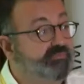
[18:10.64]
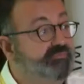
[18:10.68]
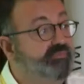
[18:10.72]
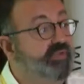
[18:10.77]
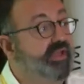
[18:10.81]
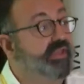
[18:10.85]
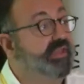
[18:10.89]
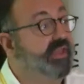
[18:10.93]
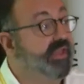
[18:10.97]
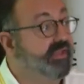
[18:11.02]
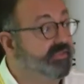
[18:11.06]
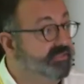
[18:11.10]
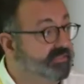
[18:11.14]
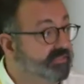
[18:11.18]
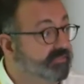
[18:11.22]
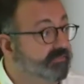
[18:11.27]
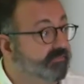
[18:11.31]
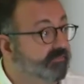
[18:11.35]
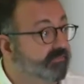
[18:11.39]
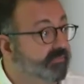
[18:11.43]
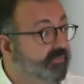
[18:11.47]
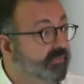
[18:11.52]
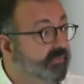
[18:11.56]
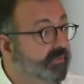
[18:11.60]
are finite.
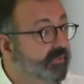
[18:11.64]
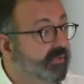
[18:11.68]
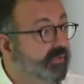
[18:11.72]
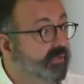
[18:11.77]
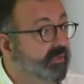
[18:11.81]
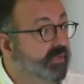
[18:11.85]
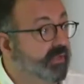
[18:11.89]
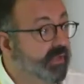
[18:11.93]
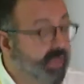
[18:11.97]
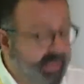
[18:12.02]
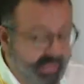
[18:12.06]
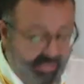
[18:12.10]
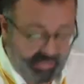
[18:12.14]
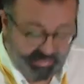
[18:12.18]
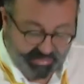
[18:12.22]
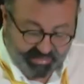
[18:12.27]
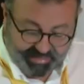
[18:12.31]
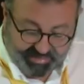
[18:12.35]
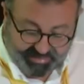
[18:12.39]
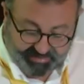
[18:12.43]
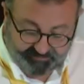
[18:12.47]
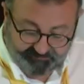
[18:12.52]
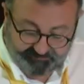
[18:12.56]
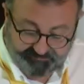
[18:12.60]

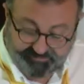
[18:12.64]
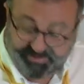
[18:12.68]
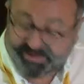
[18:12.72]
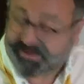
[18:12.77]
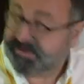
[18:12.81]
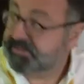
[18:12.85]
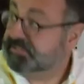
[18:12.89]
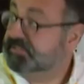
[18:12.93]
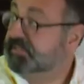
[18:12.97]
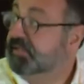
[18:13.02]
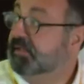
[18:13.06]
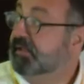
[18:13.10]
In fact,